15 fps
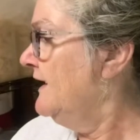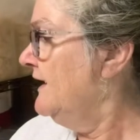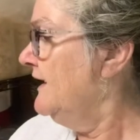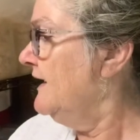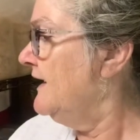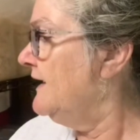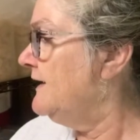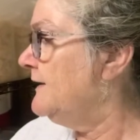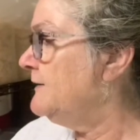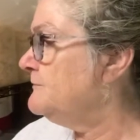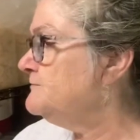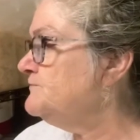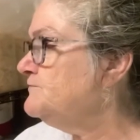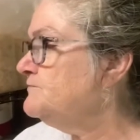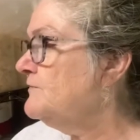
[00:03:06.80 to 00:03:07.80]

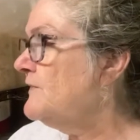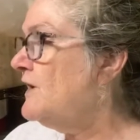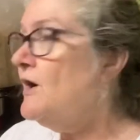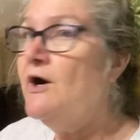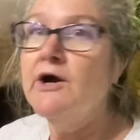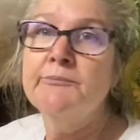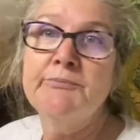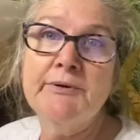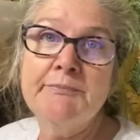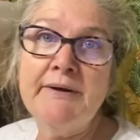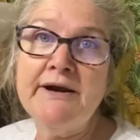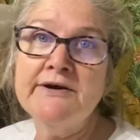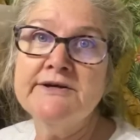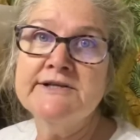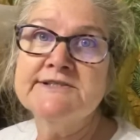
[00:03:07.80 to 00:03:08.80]
our
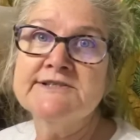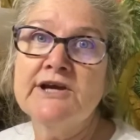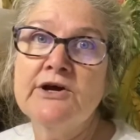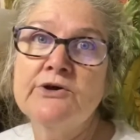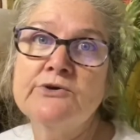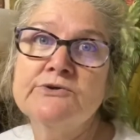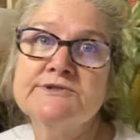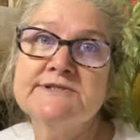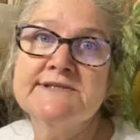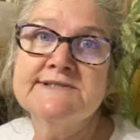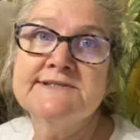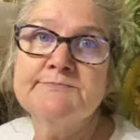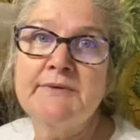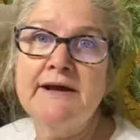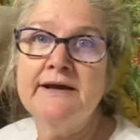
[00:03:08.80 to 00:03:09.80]
preparedness goals
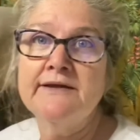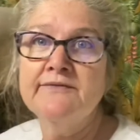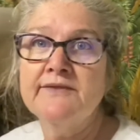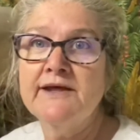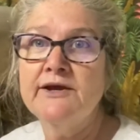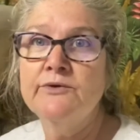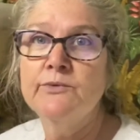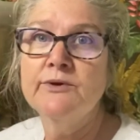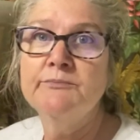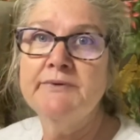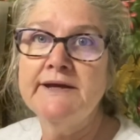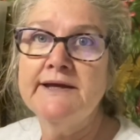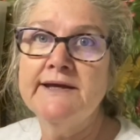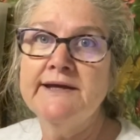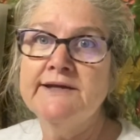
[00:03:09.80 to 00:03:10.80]
this month would
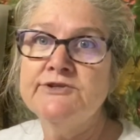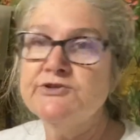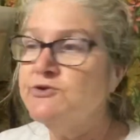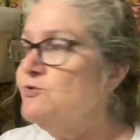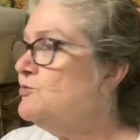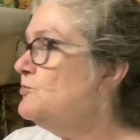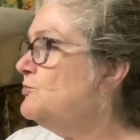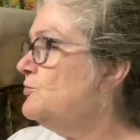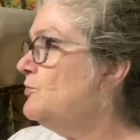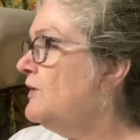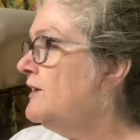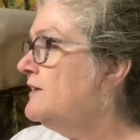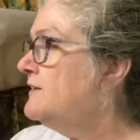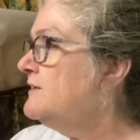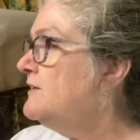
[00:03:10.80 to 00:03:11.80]
be to
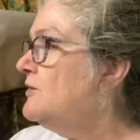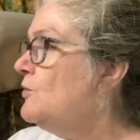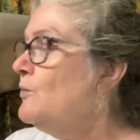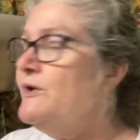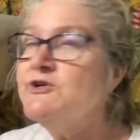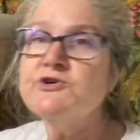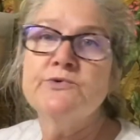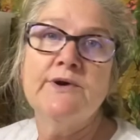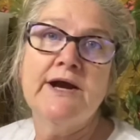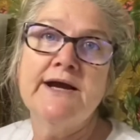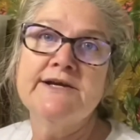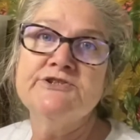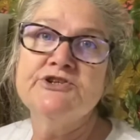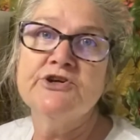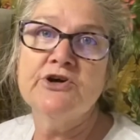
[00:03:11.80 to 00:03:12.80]

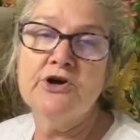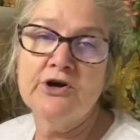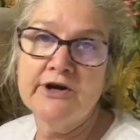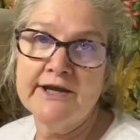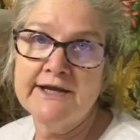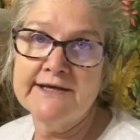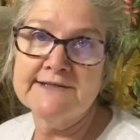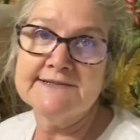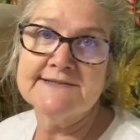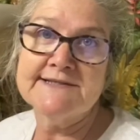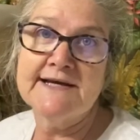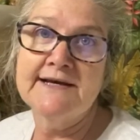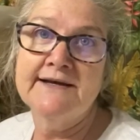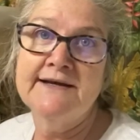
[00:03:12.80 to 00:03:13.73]
winterize your car kits.